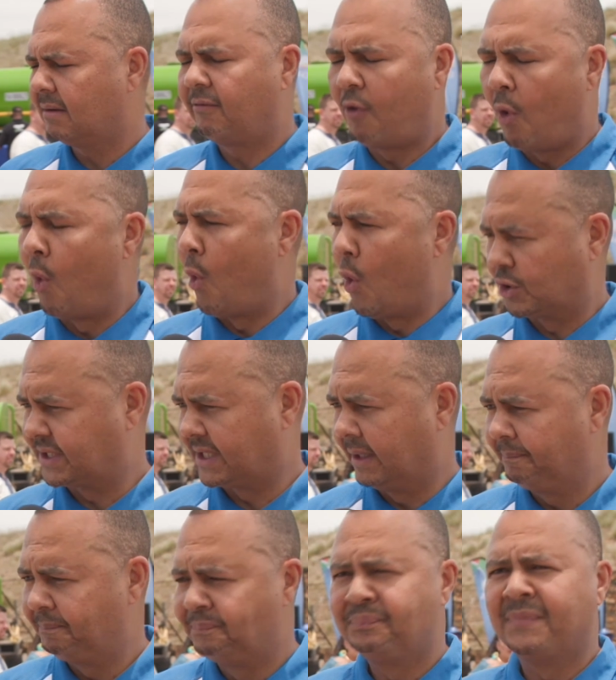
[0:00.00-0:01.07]
for
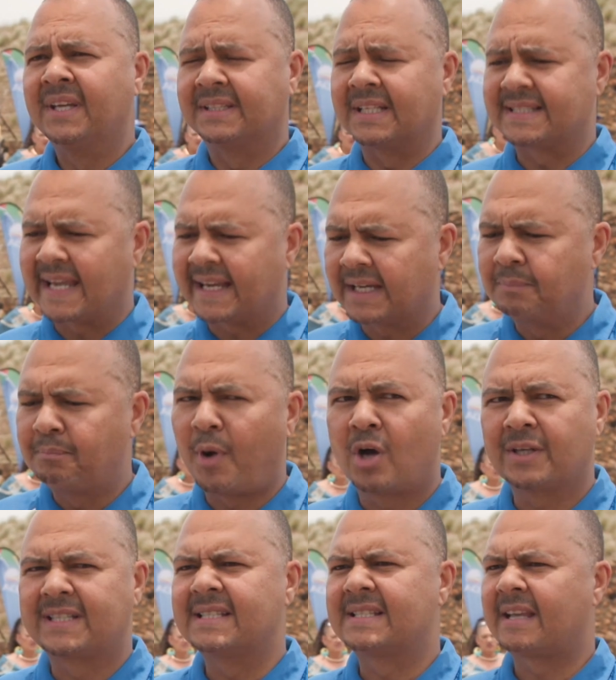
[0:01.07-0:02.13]
water. The second
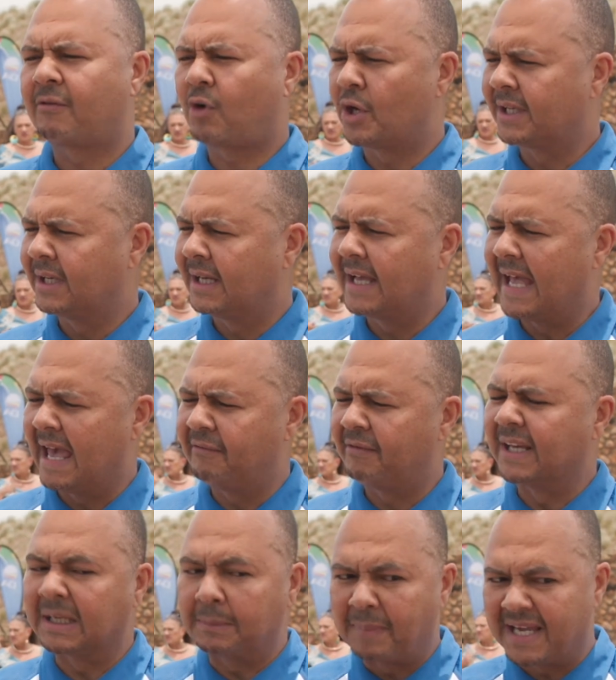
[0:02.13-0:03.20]
part is they've got to have
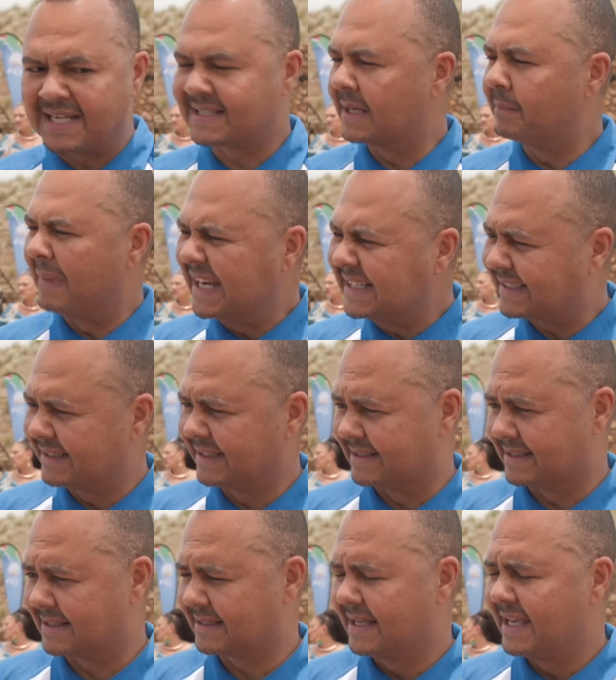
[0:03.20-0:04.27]
a repairs and
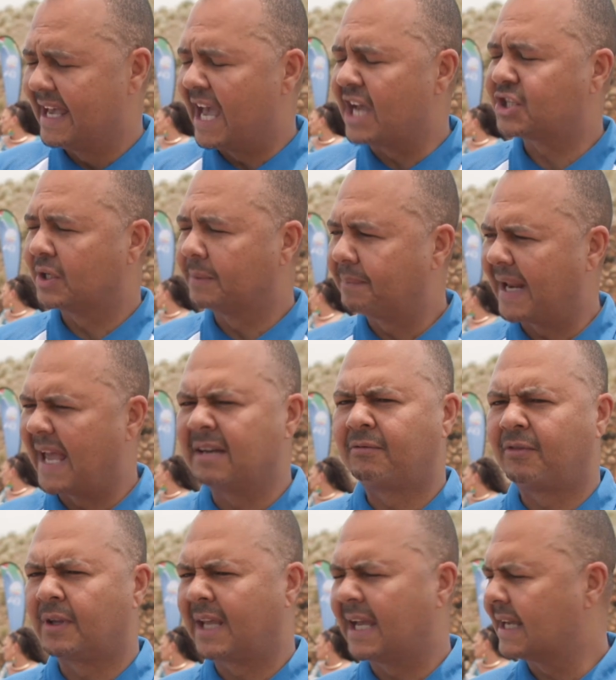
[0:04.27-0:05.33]
maintenance action plan
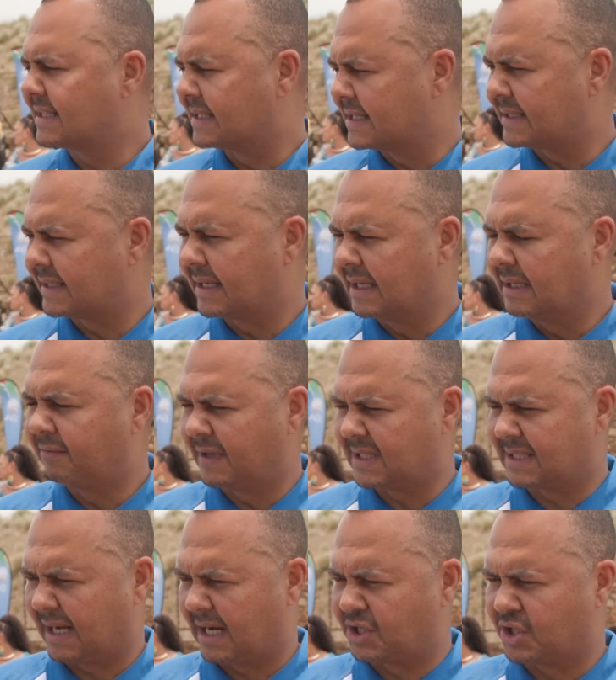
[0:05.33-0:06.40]
for their existing
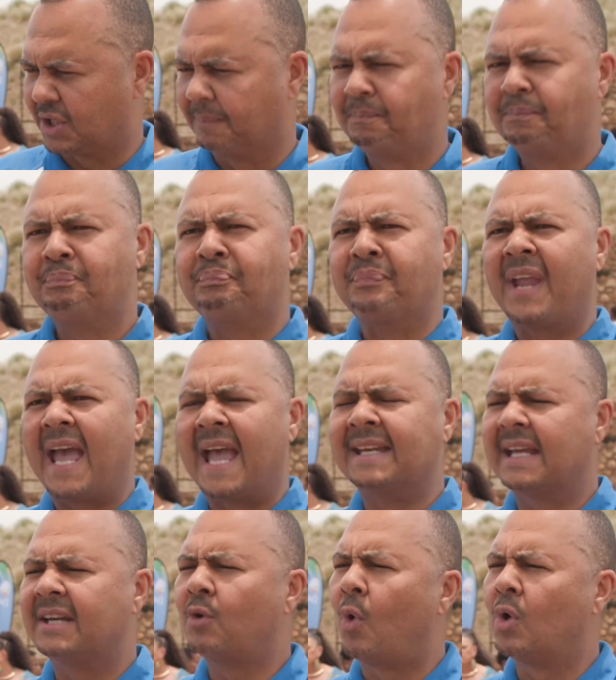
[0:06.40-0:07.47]
infrastructure. And
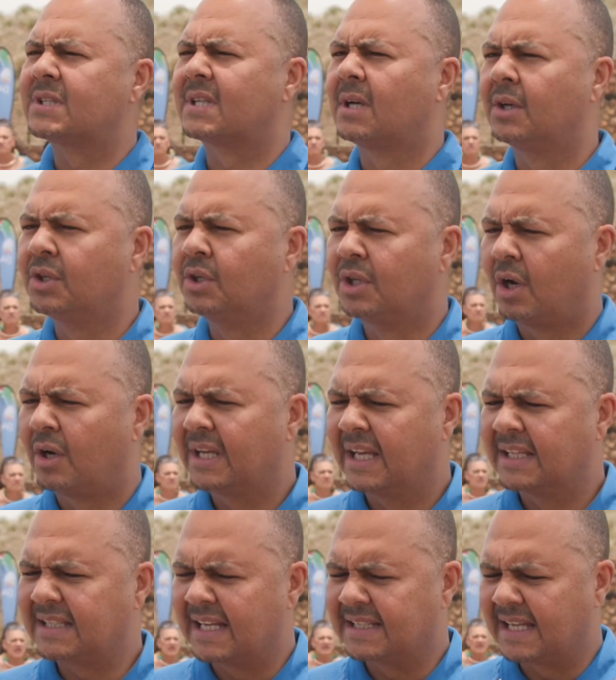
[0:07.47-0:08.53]
then also,
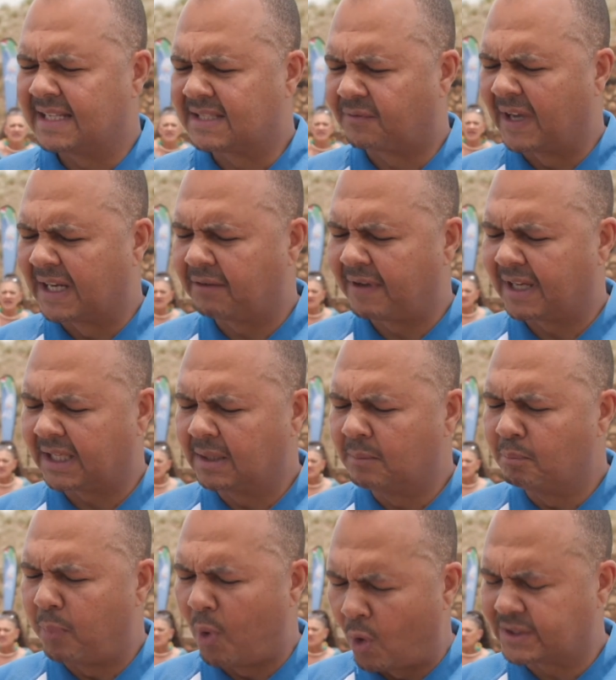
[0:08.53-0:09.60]
it's very, very
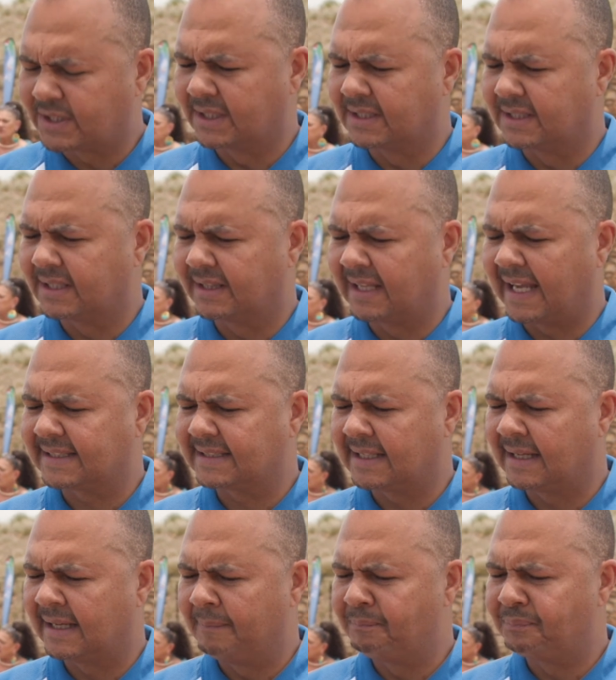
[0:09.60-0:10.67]
important that
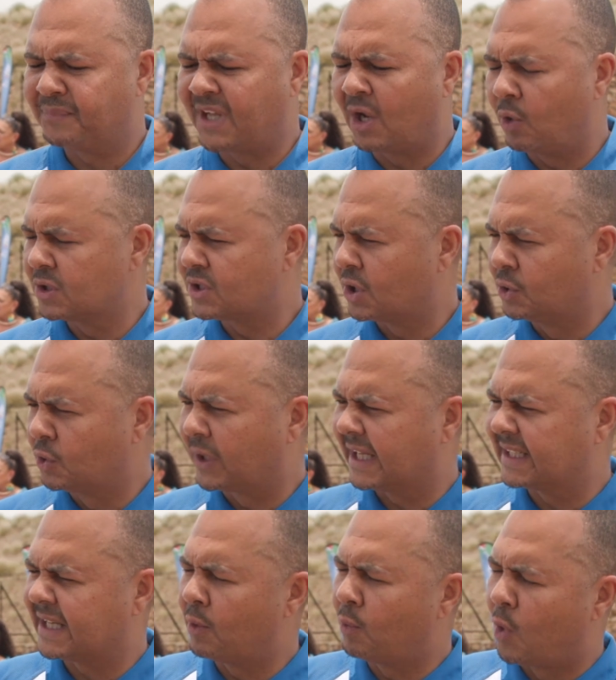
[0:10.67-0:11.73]
they also look
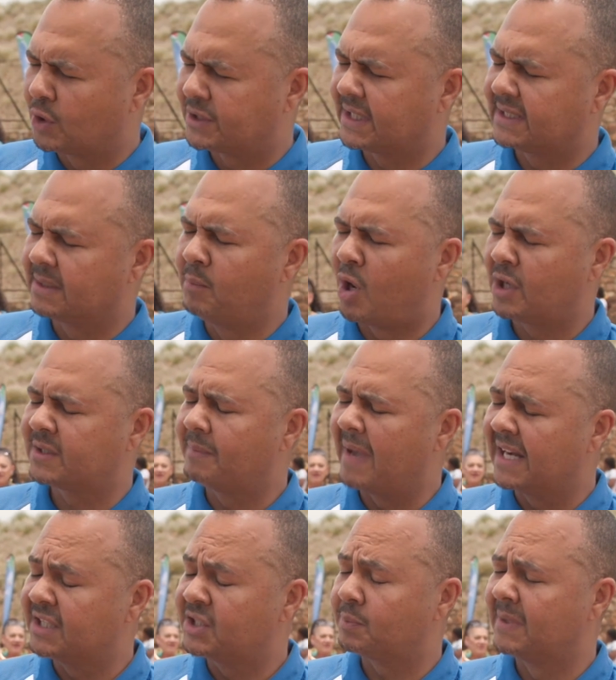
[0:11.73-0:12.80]
at a water demand
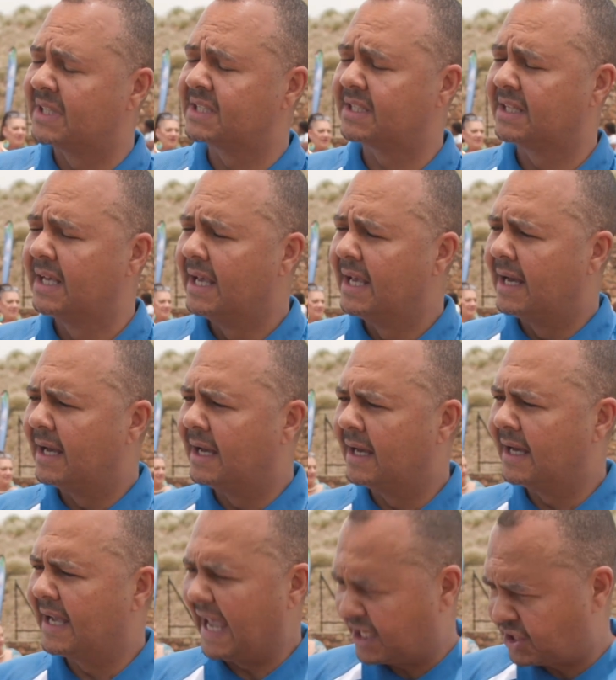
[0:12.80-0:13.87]
management
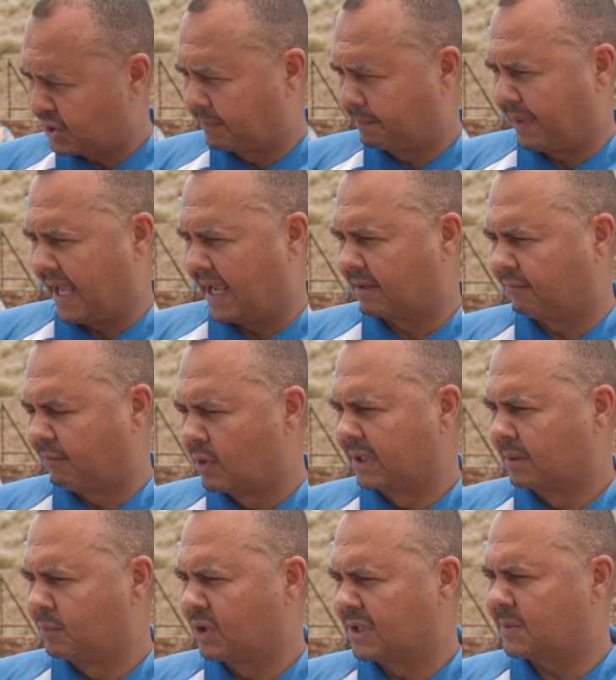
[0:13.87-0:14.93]
action plan for
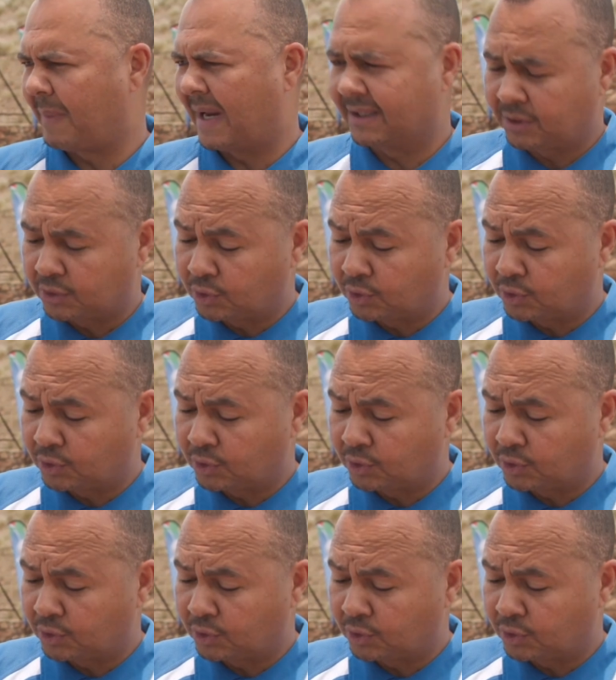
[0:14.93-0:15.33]
the municipality